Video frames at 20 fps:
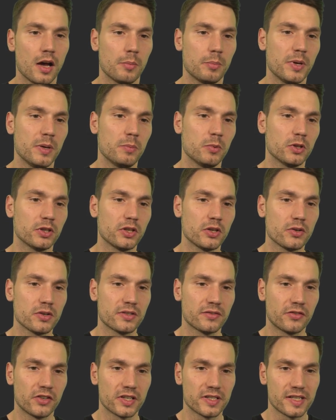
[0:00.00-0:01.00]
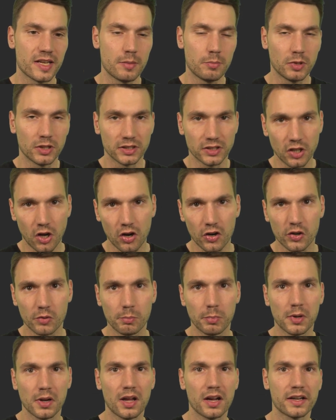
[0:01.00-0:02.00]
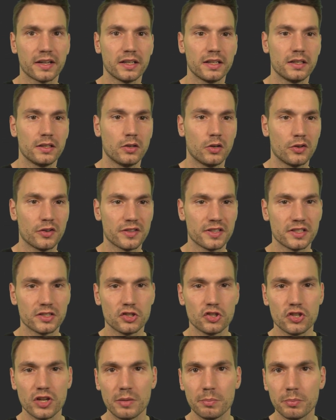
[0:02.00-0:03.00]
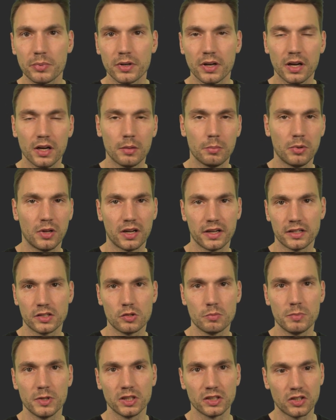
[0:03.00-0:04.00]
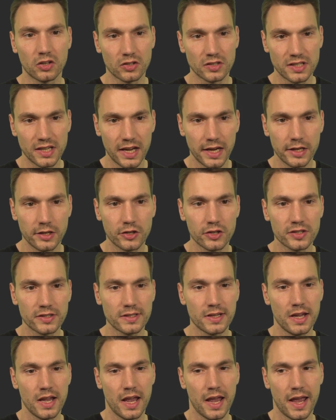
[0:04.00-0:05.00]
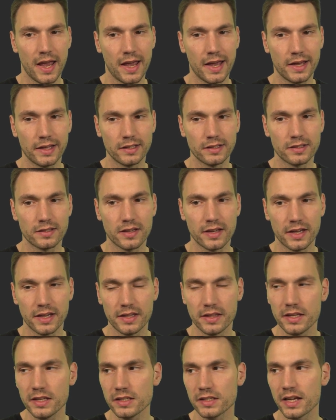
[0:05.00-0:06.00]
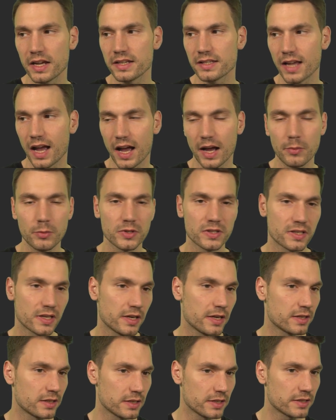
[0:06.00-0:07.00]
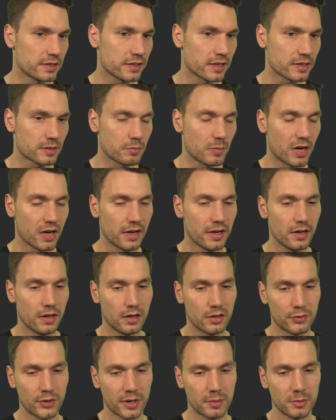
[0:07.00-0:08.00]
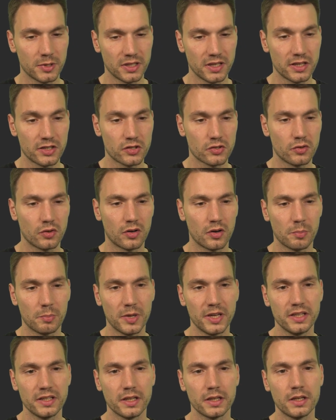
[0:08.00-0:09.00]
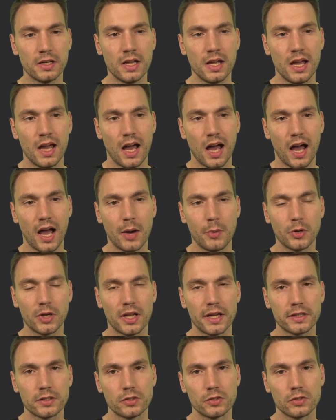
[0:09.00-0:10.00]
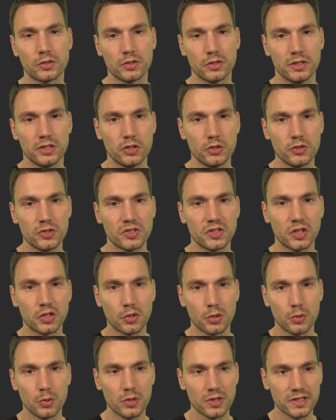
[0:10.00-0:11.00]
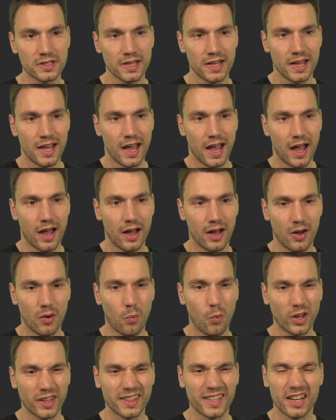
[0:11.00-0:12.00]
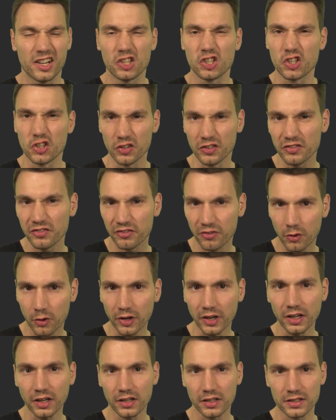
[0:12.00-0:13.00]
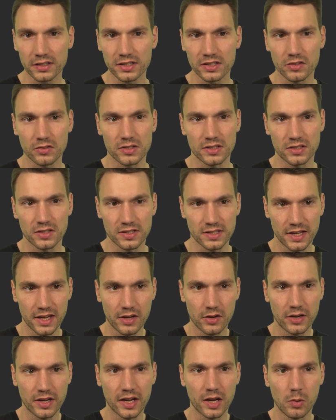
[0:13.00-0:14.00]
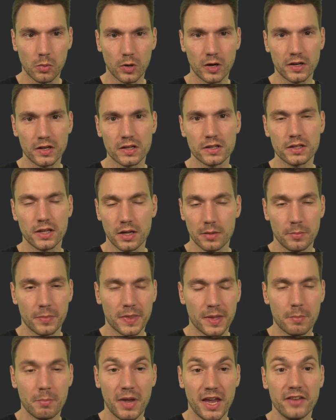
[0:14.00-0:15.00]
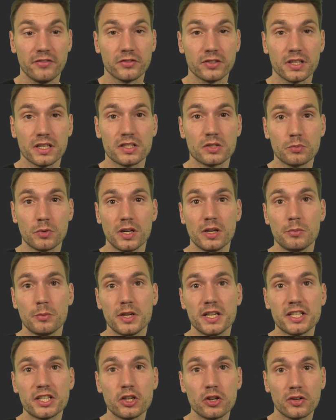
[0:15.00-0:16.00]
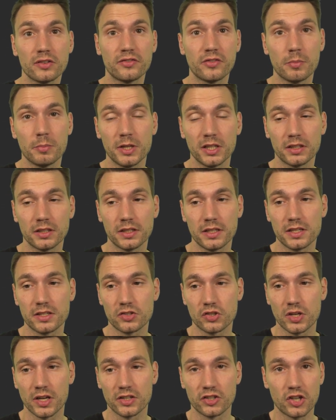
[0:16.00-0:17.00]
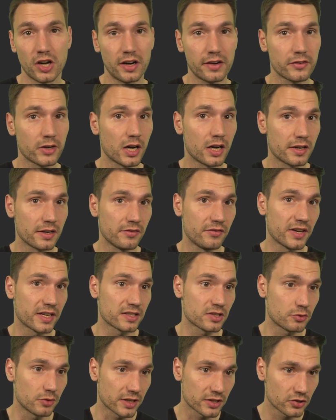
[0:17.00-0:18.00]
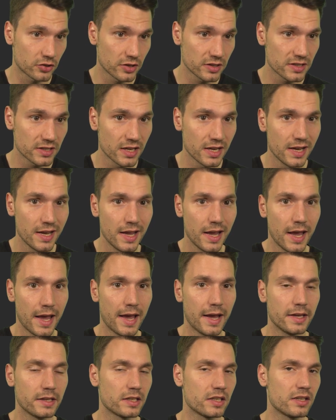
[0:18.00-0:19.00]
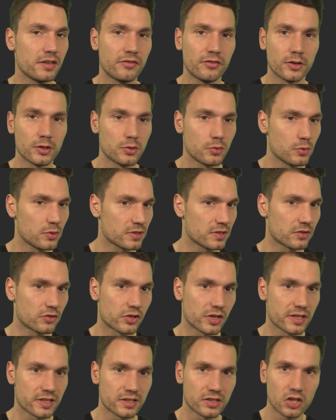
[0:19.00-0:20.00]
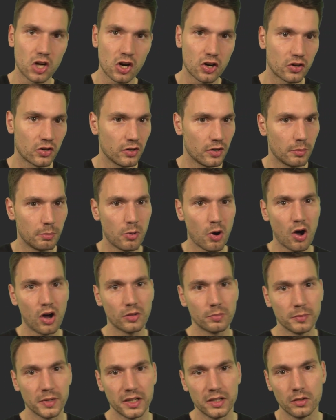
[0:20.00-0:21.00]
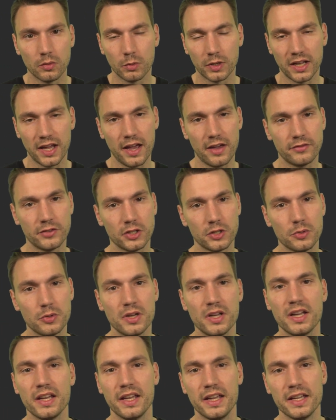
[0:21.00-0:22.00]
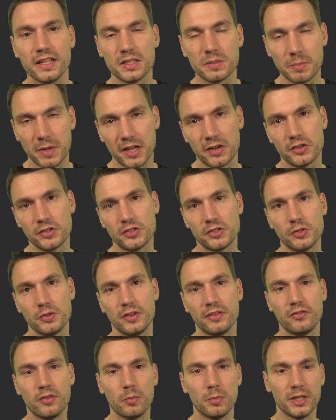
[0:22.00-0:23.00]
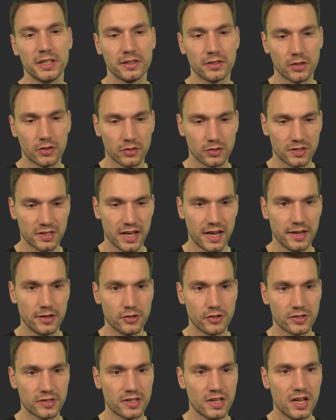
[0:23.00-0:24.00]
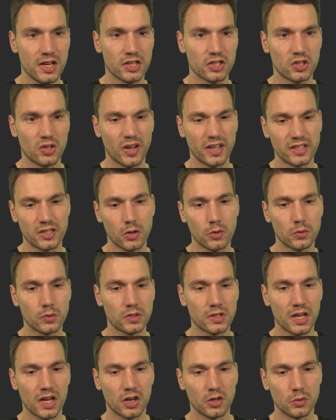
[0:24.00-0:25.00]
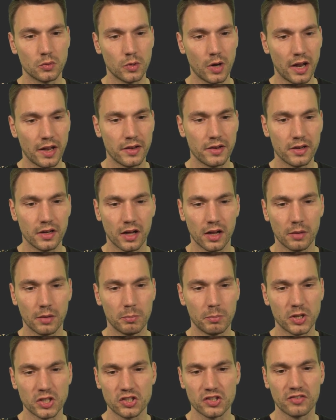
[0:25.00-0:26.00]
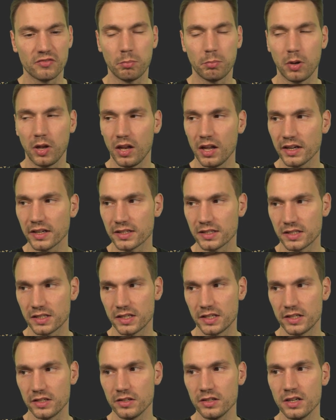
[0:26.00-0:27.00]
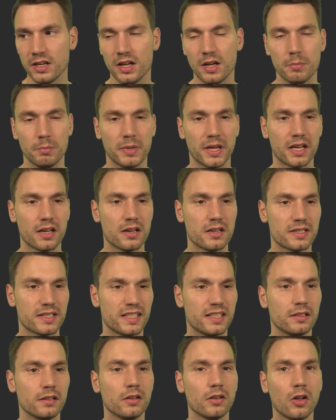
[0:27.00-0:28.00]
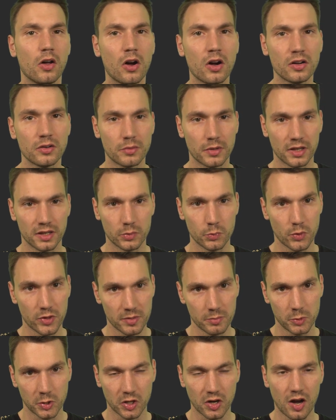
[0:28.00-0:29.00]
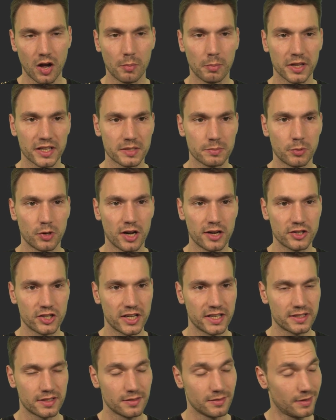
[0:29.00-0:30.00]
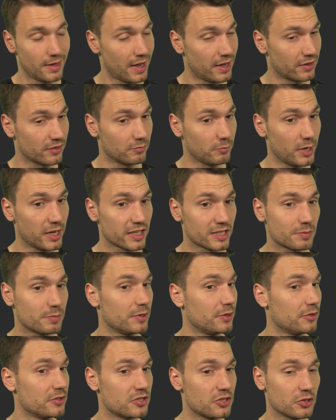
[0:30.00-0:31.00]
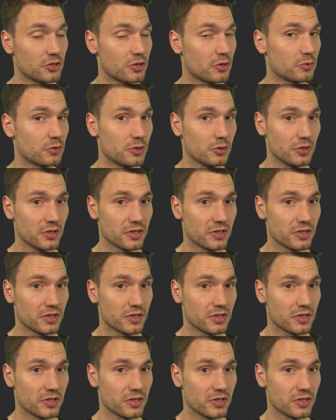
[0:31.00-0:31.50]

People use, for example, Docker plugin or the Jib plugin to build containers. And in this case, I would say, at least that's my recommendation or opinion, I would like to use the tools what they're good for. So it's to say, okay, Maven is really, really good for building these Java artifact structures, and the different tools such as Docker or Podman or what have you is better suited for building containers. So I don't run a bunch of plugins here, because in the long run with the more complex projects, out of my experience, you don't do